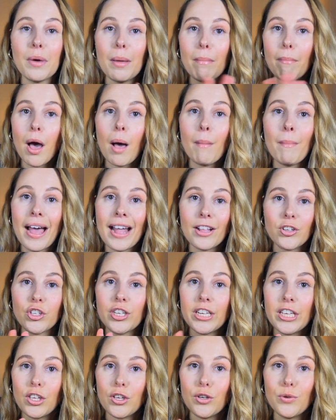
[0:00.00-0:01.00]
My mum
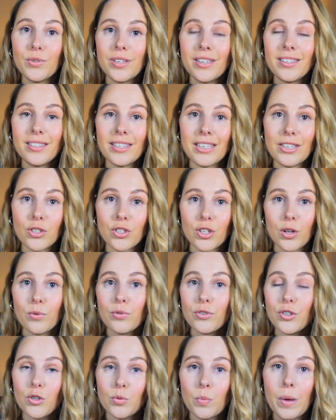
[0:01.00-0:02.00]
actually uses these
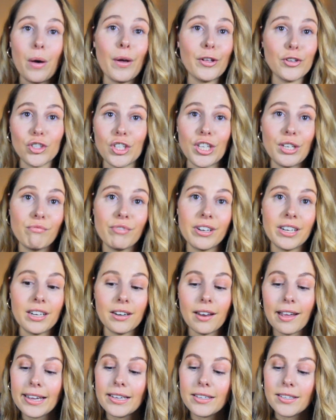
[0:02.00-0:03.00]
salts as well and she really
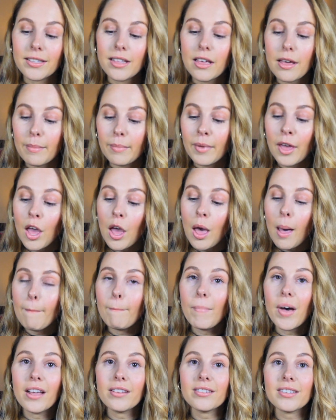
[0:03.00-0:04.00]
likes them
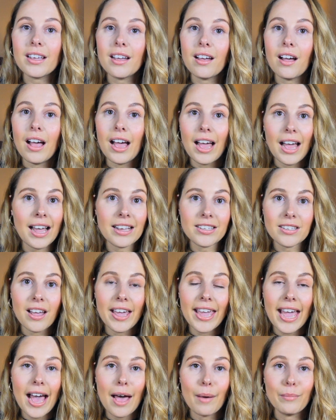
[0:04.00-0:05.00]
but as
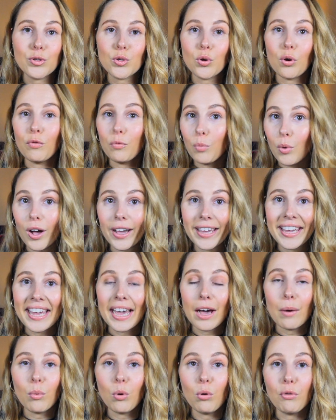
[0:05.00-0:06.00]
I am sort of working
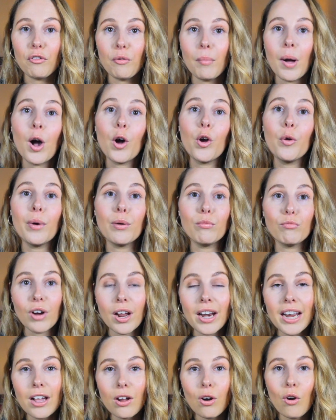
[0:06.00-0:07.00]
out more from home and
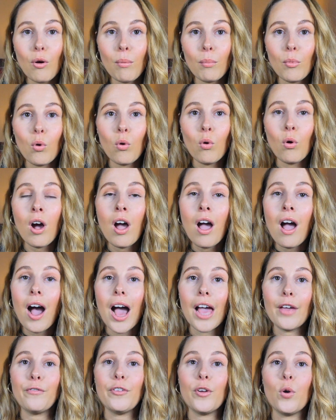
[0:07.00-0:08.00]
running a lot more,
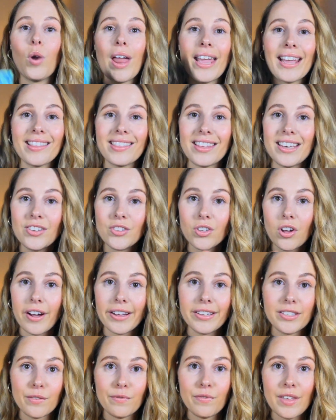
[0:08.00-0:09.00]
I feel like these
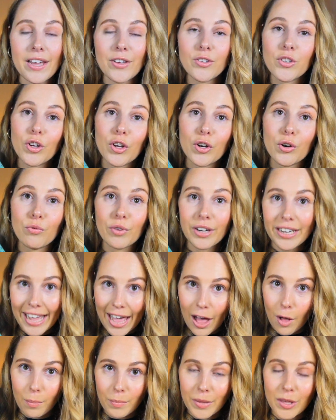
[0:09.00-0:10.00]
kinds of things are going to really
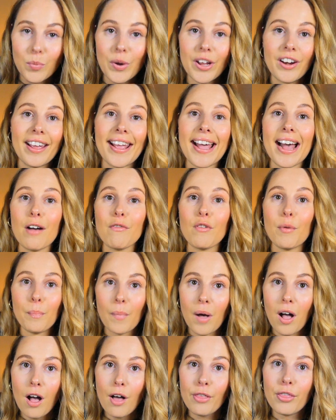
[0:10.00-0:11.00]
help me when I have a
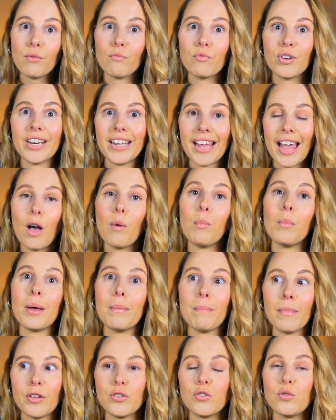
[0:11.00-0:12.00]
bath and really help my
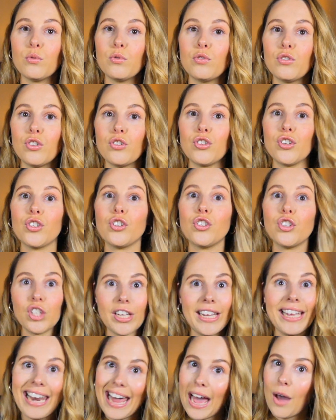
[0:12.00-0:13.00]
muscles to just
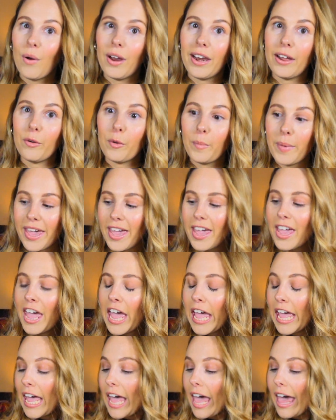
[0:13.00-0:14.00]
chill out a little bit.
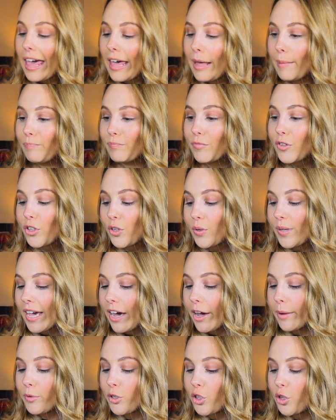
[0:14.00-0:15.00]
Um, so
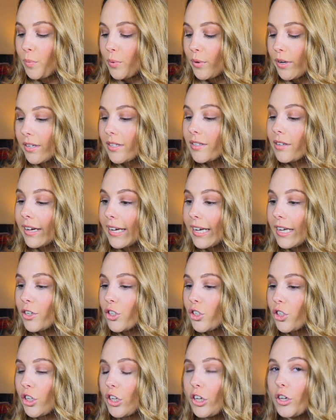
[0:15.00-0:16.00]
yeah, I'm super excited
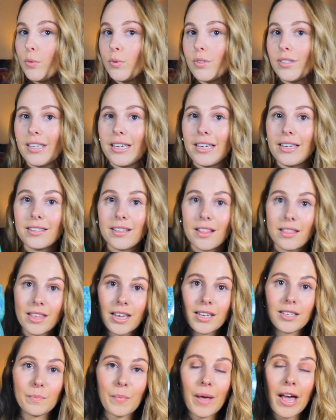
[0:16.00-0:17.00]
to use these.
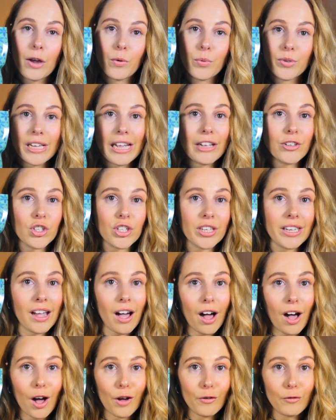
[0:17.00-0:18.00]
This bag was actually
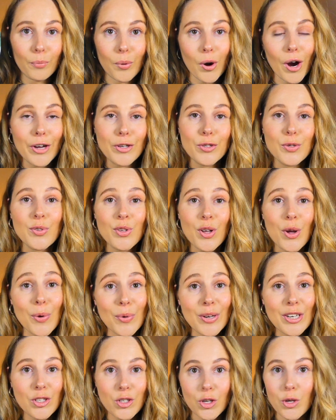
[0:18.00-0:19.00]
half price. It's
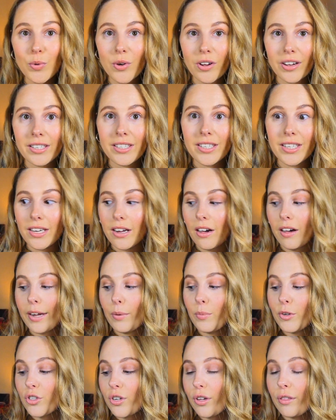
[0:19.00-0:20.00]
only
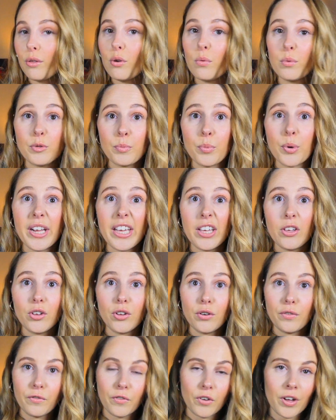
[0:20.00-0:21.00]
$2.99, which I thought was pretty
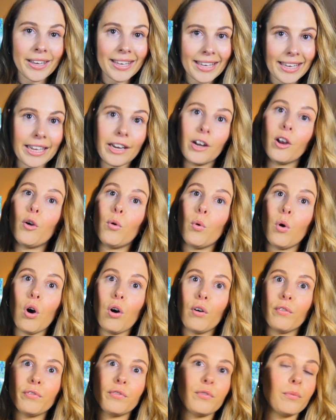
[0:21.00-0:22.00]
good for a kilo
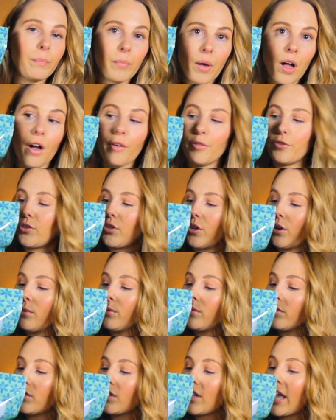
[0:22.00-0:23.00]
of bath
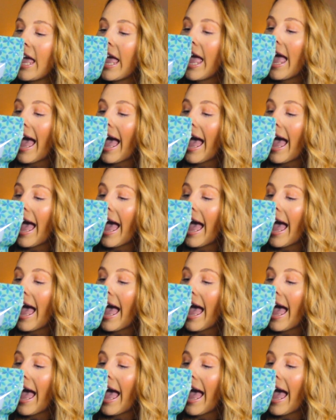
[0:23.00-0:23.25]
salts.